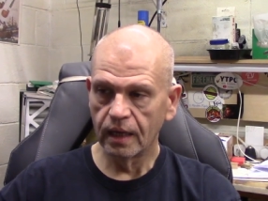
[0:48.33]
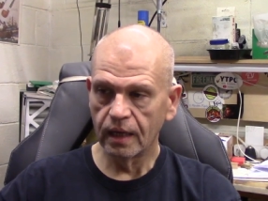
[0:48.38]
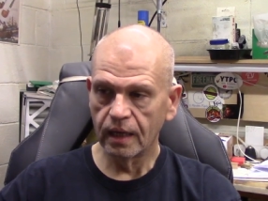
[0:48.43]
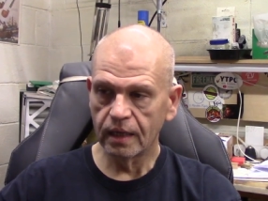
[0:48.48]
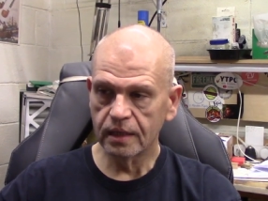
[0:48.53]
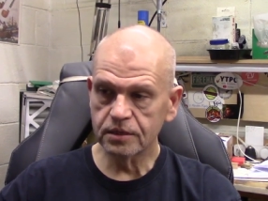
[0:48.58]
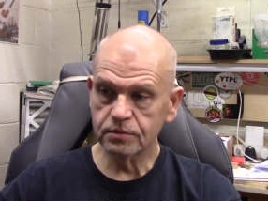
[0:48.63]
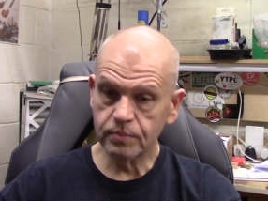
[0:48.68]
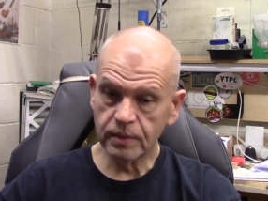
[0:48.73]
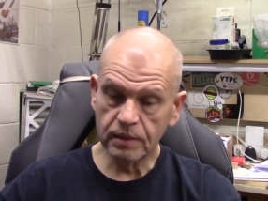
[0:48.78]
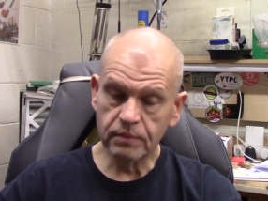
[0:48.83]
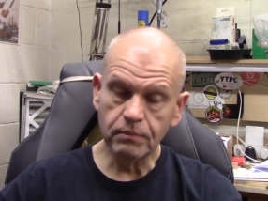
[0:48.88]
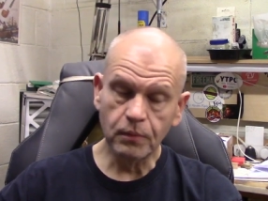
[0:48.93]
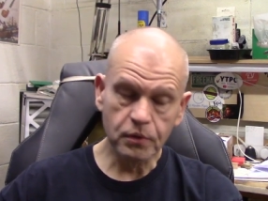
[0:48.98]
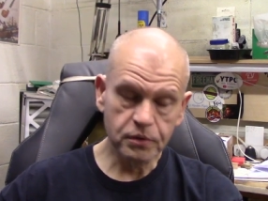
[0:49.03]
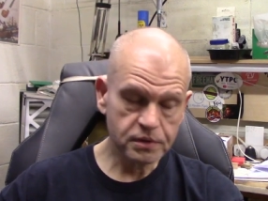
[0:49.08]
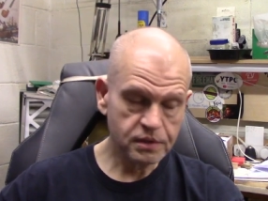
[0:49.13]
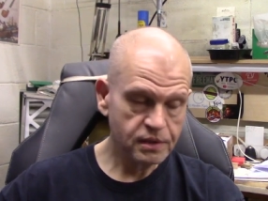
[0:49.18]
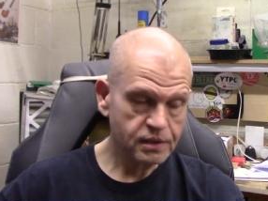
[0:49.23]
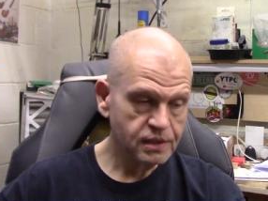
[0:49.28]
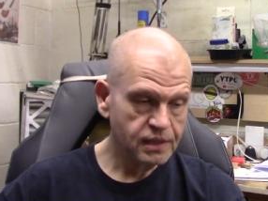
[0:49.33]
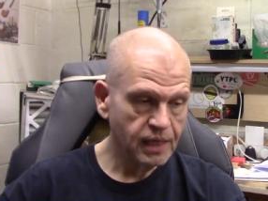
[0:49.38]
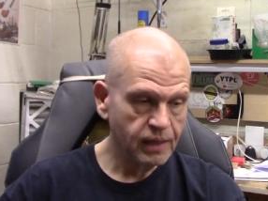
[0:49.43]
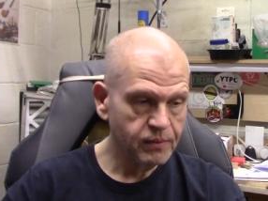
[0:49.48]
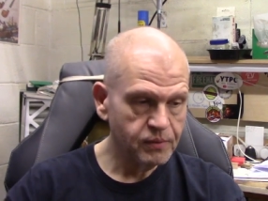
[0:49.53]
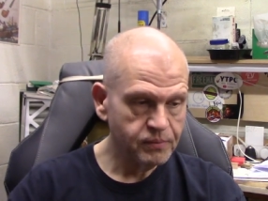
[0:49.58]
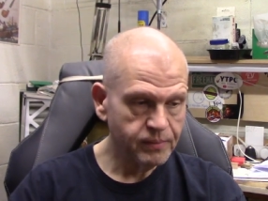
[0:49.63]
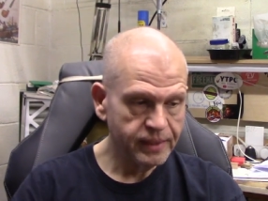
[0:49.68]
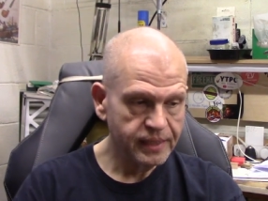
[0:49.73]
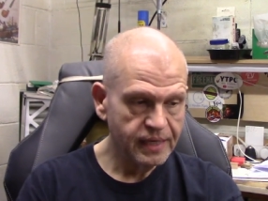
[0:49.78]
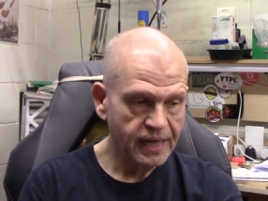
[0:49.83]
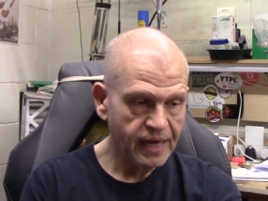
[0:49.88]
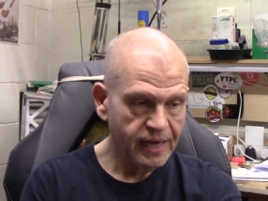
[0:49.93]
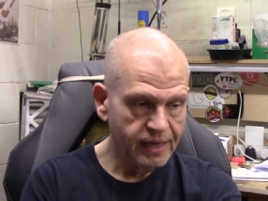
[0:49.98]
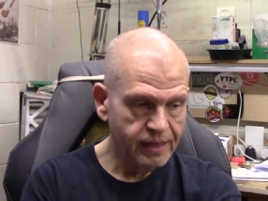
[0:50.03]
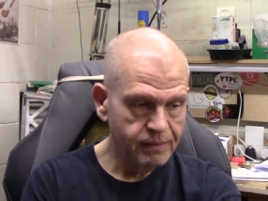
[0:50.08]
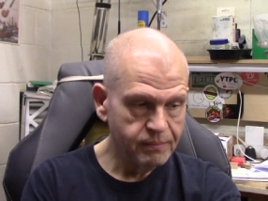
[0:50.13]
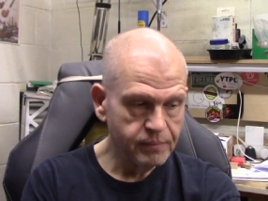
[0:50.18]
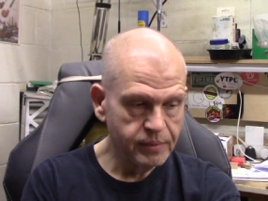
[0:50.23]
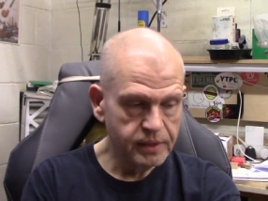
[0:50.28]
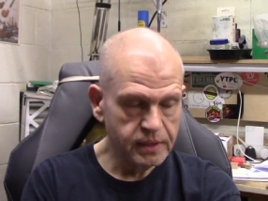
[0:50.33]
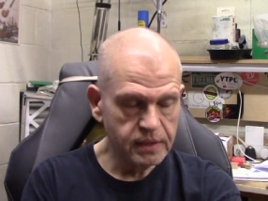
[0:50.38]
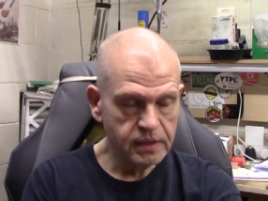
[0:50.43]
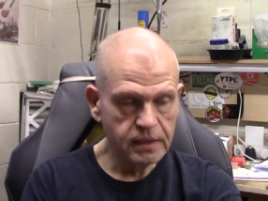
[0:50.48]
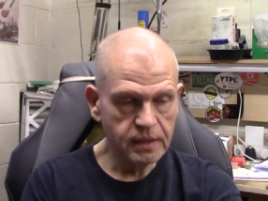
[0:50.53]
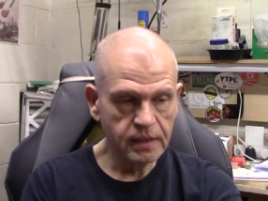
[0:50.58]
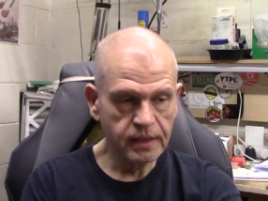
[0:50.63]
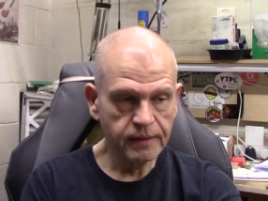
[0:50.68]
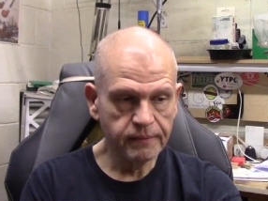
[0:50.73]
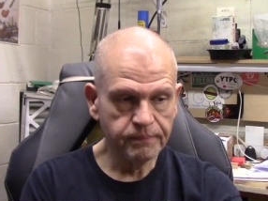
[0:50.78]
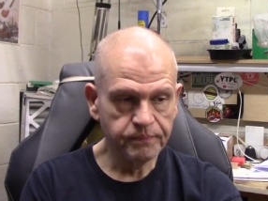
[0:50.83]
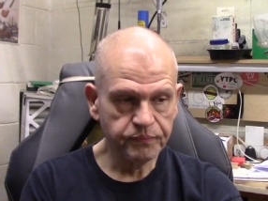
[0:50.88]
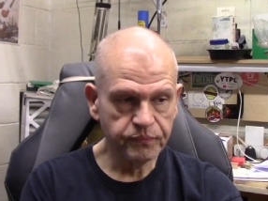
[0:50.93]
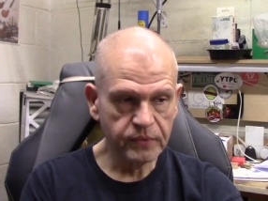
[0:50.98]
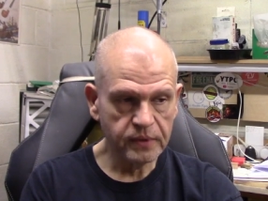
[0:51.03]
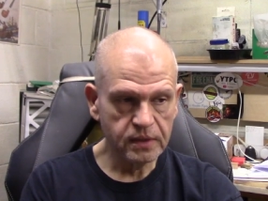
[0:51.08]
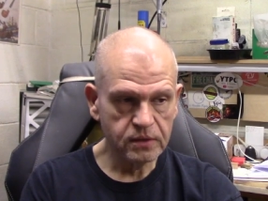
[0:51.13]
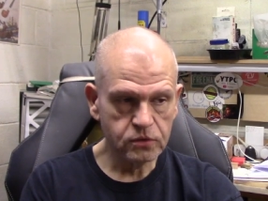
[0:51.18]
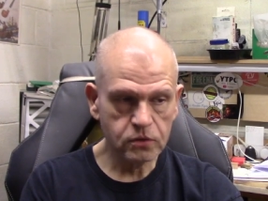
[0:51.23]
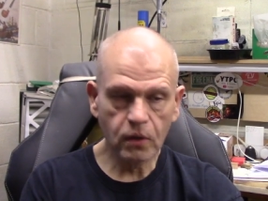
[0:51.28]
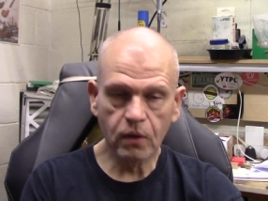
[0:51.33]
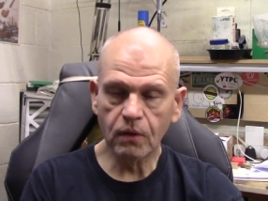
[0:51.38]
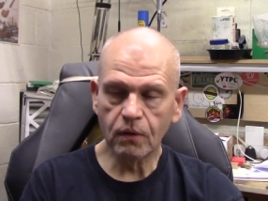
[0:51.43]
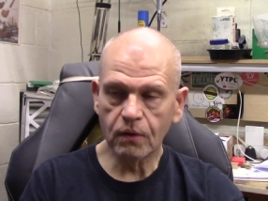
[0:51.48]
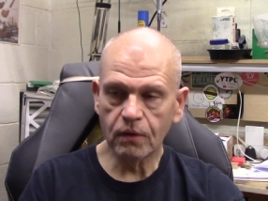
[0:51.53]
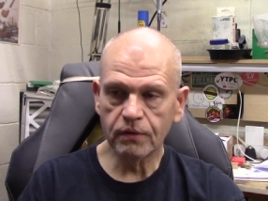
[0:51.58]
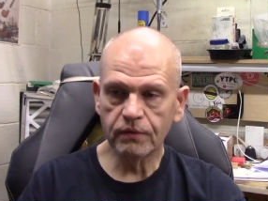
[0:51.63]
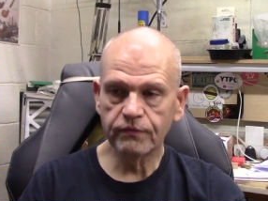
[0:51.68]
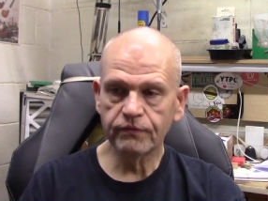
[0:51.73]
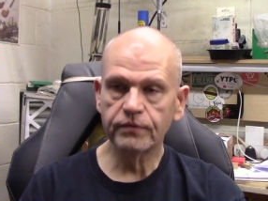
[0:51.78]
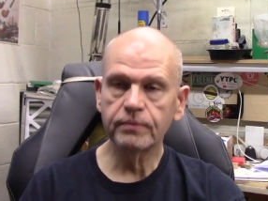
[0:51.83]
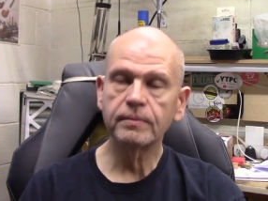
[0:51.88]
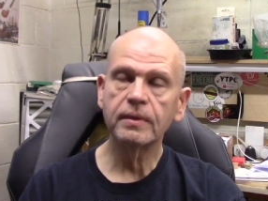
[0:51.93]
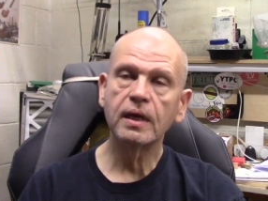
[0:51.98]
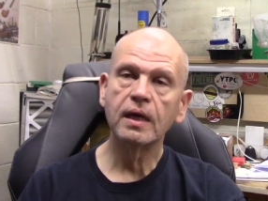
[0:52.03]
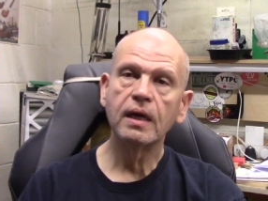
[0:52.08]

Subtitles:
Spent most of the time with my dad, but saw all of them.